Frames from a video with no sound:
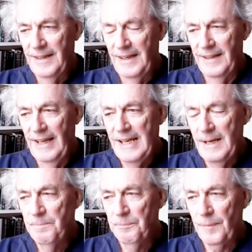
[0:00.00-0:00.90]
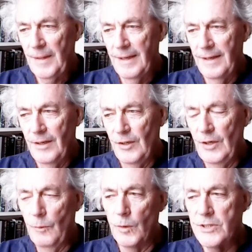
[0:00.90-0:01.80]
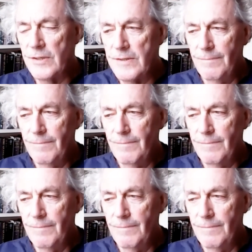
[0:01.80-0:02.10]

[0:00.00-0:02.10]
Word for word: the you know once you have